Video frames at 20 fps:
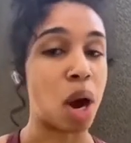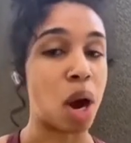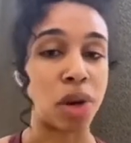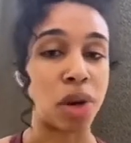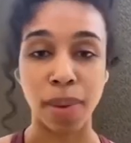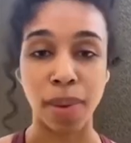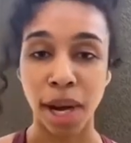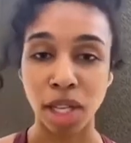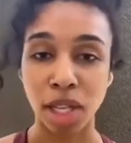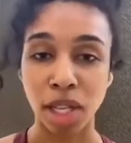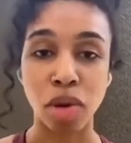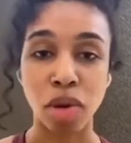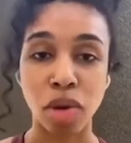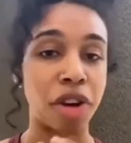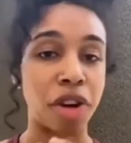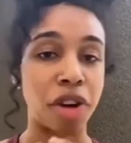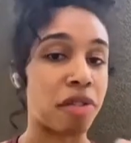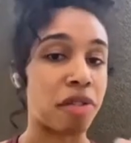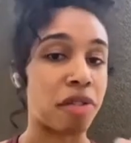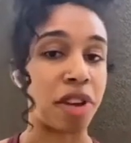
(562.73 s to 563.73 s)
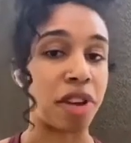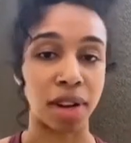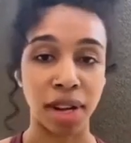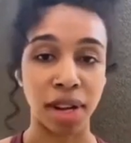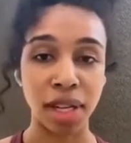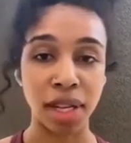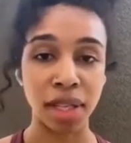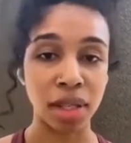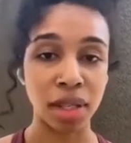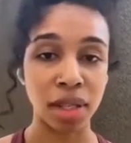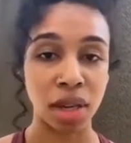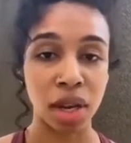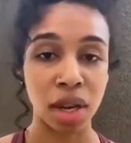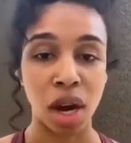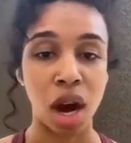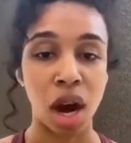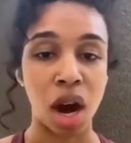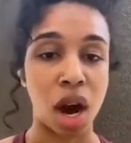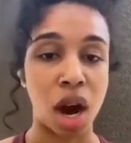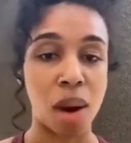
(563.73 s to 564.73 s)
responsible Yo, for your feelings.
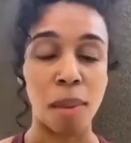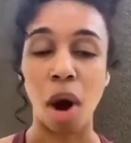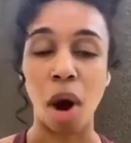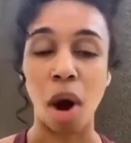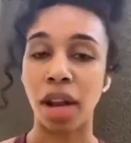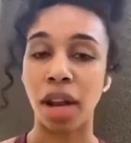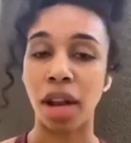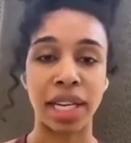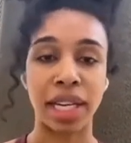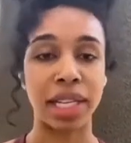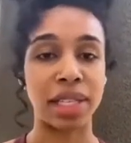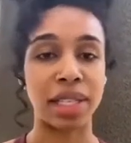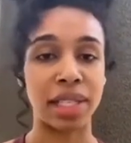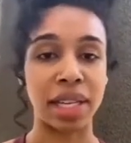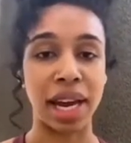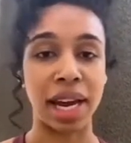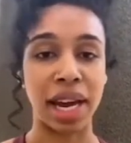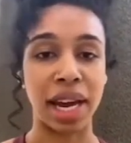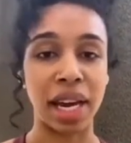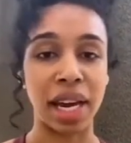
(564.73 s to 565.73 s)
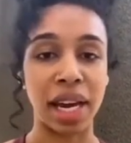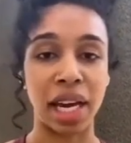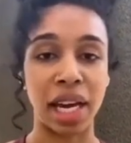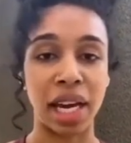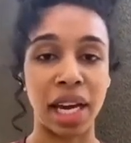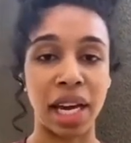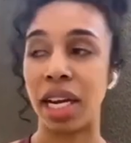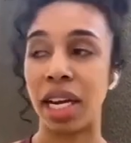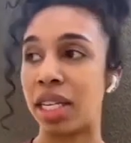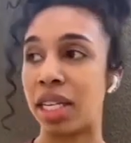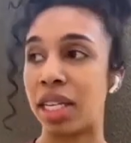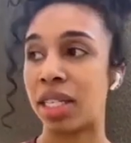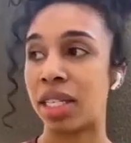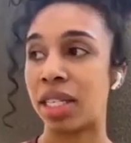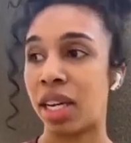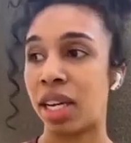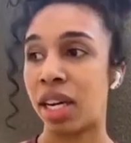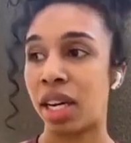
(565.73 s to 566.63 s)
Um, all I can say is